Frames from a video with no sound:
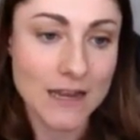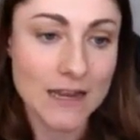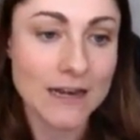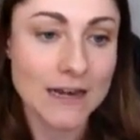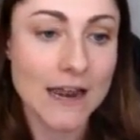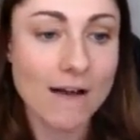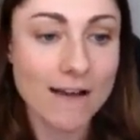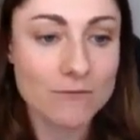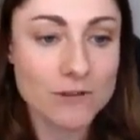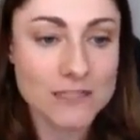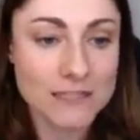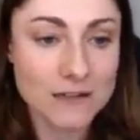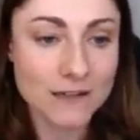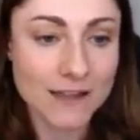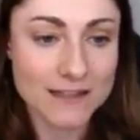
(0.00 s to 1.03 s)
Now, every
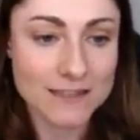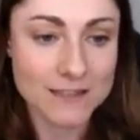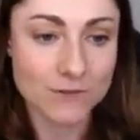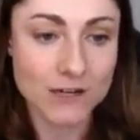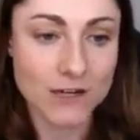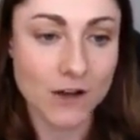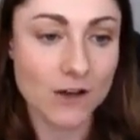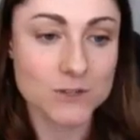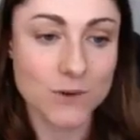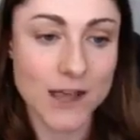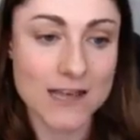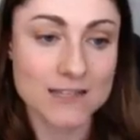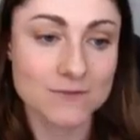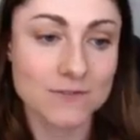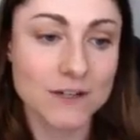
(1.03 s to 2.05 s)
single activity also
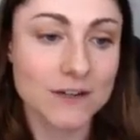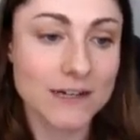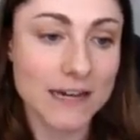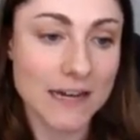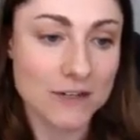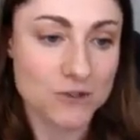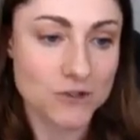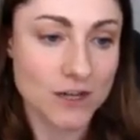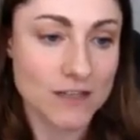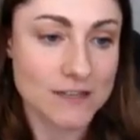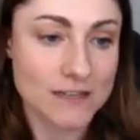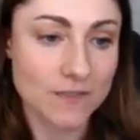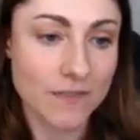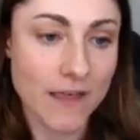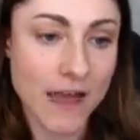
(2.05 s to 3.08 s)
has variations,
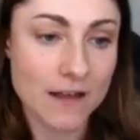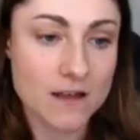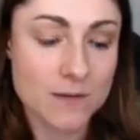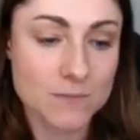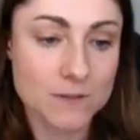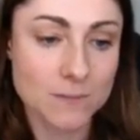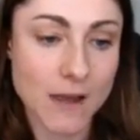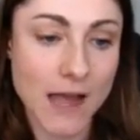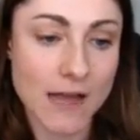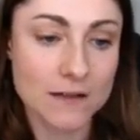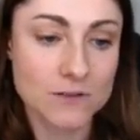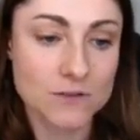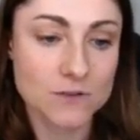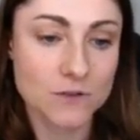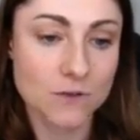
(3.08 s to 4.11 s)
and that comes
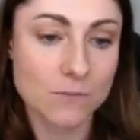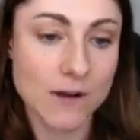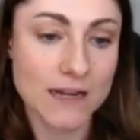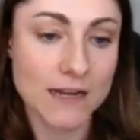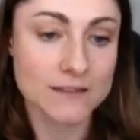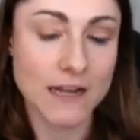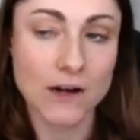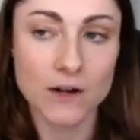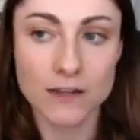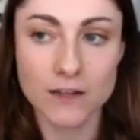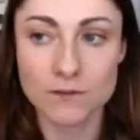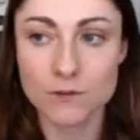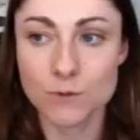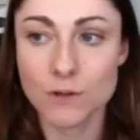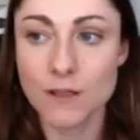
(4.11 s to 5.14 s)
back to my desire to give
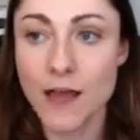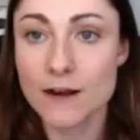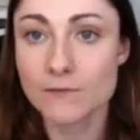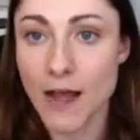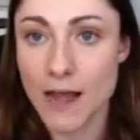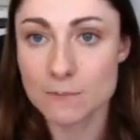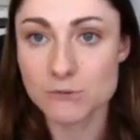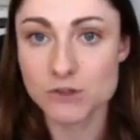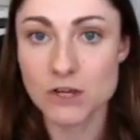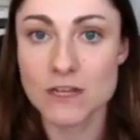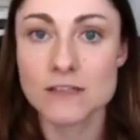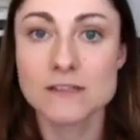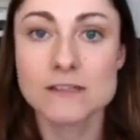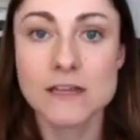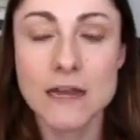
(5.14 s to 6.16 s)
you a lot of
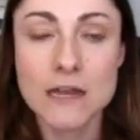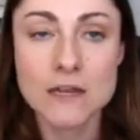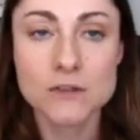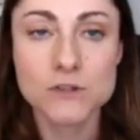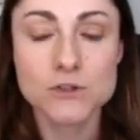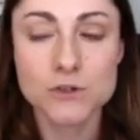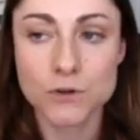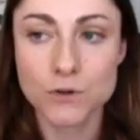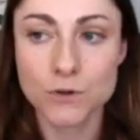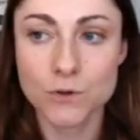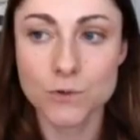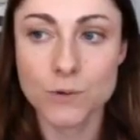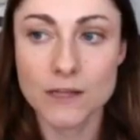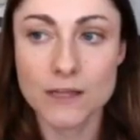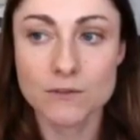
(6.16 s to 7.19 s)
options,
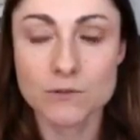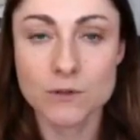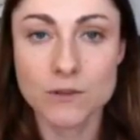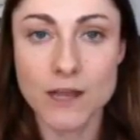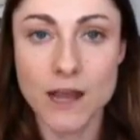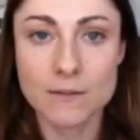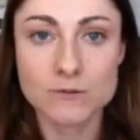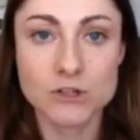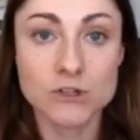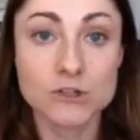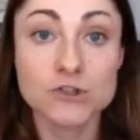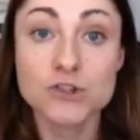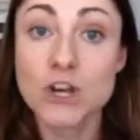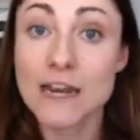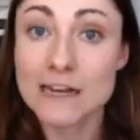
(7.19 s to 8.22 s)
to give you the option to
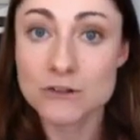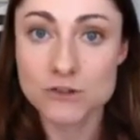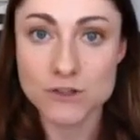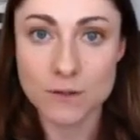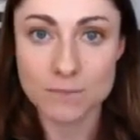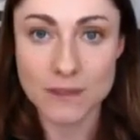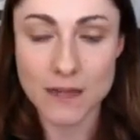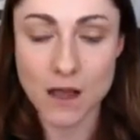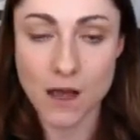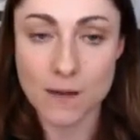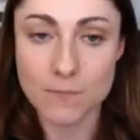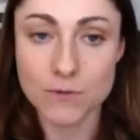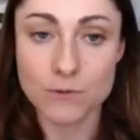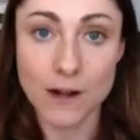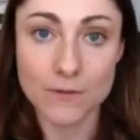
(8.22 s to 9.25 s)
change something up
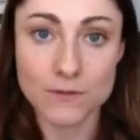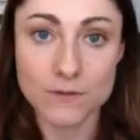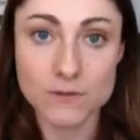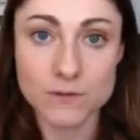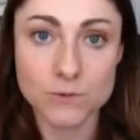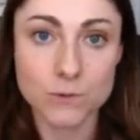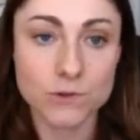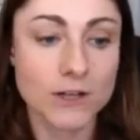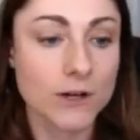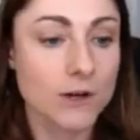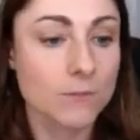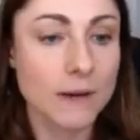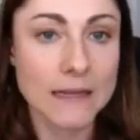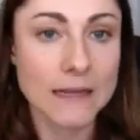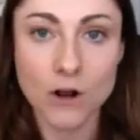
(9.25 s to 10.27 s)
throughout the school year,
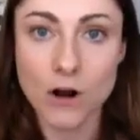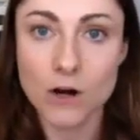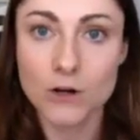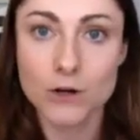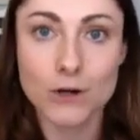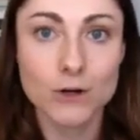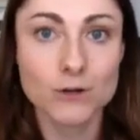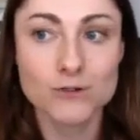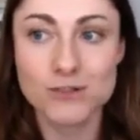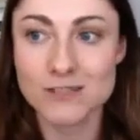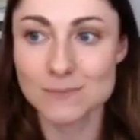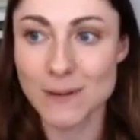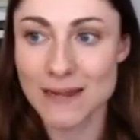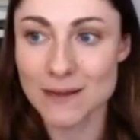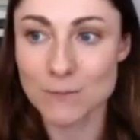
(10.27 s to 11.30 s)
make it harder, just
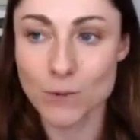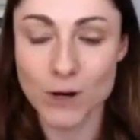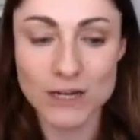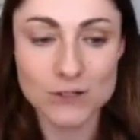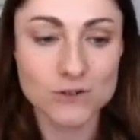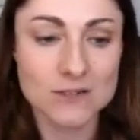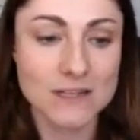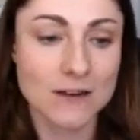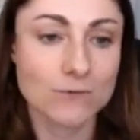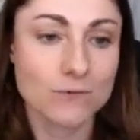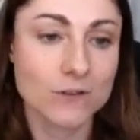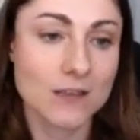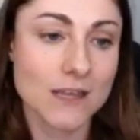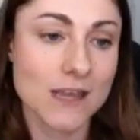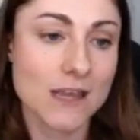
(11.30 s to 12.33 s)
make it more interesting for
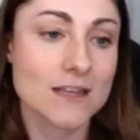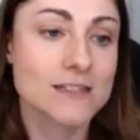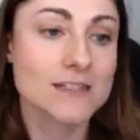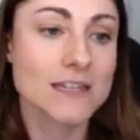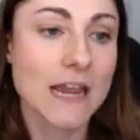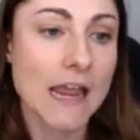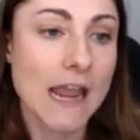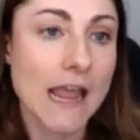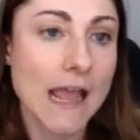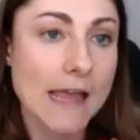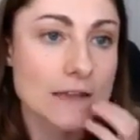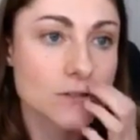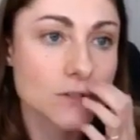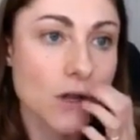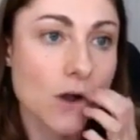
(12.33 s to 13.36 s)
the kids.
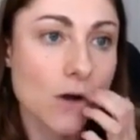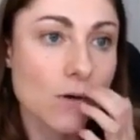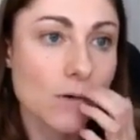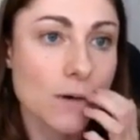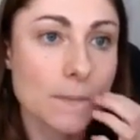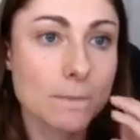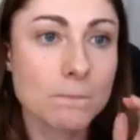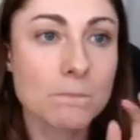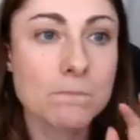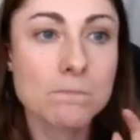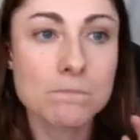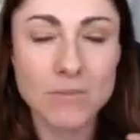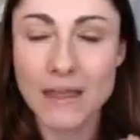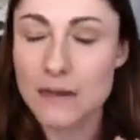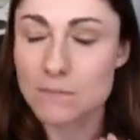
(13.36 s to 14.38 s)
And so
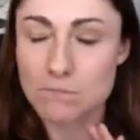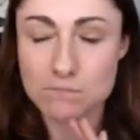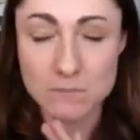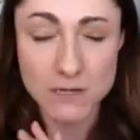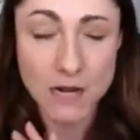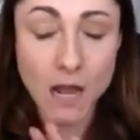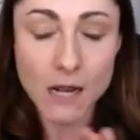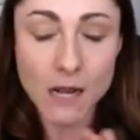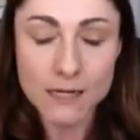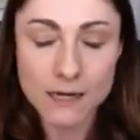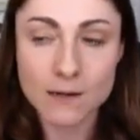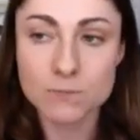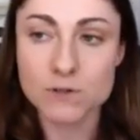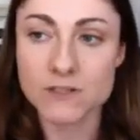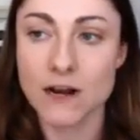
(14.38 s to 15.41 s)
like
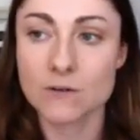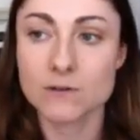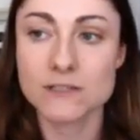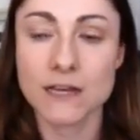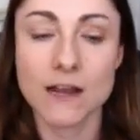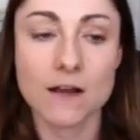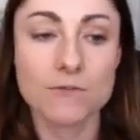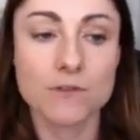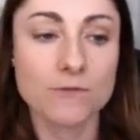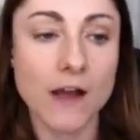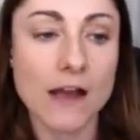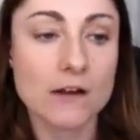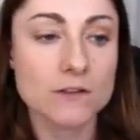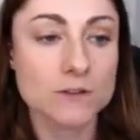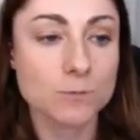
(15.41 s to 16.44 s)
99%, I would say, of the
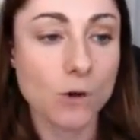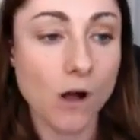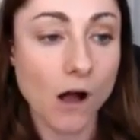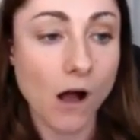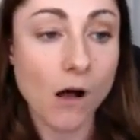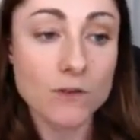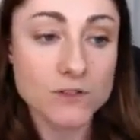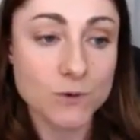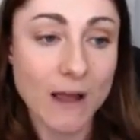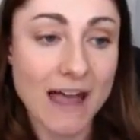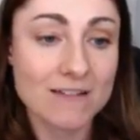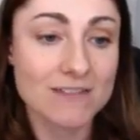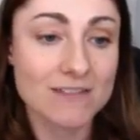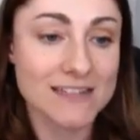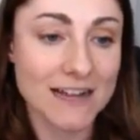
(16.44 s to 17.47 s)
files will also
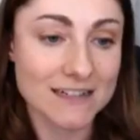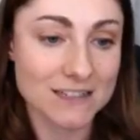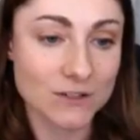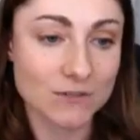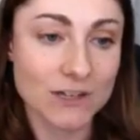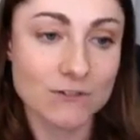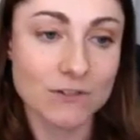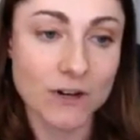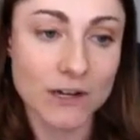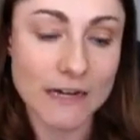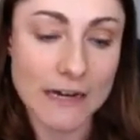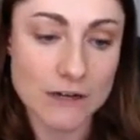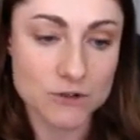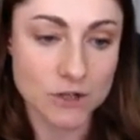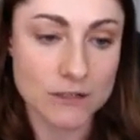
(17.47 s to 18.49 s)
have these activity
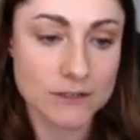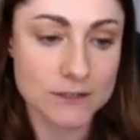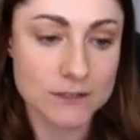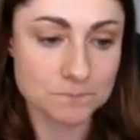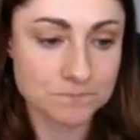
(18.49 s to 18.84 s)
variations.